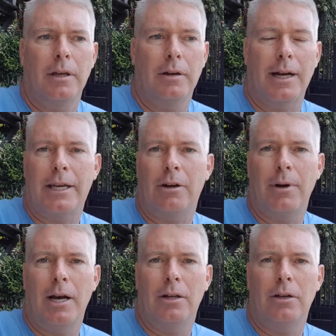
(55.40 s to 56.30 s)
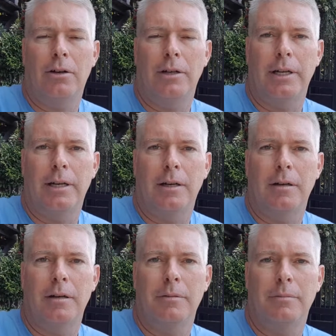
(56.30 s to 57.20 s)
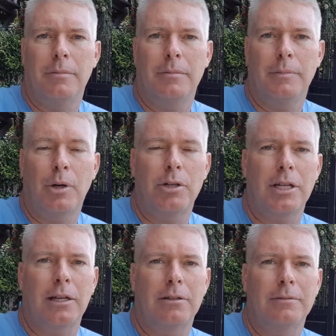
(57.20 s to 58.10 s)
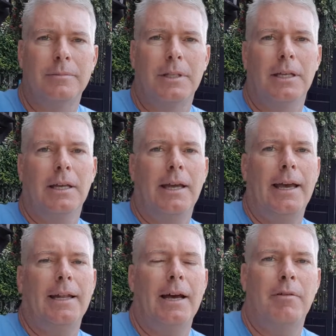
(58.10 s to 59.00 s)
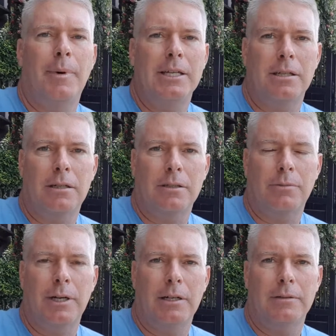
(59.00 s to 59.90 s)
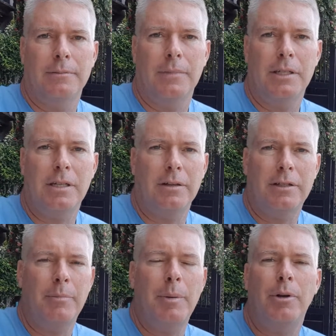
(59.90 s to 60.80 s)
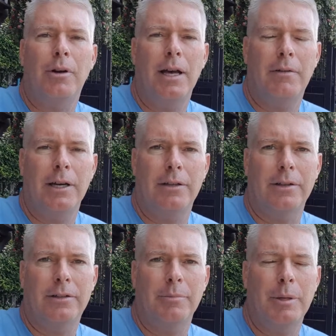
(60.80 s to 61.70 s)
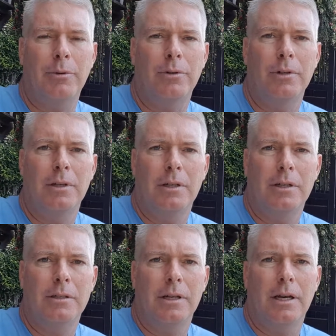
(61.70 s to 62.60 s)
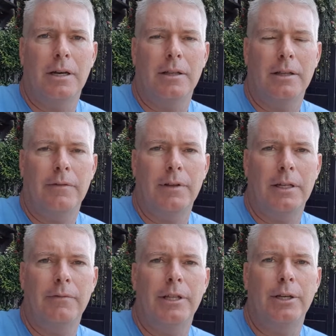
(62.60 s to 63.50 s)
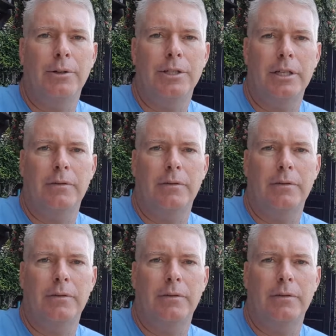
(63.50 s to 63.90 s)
I get around on a motorcycle, and I have a bicycle as well. Some people don't have either. Some people, if you live in the old city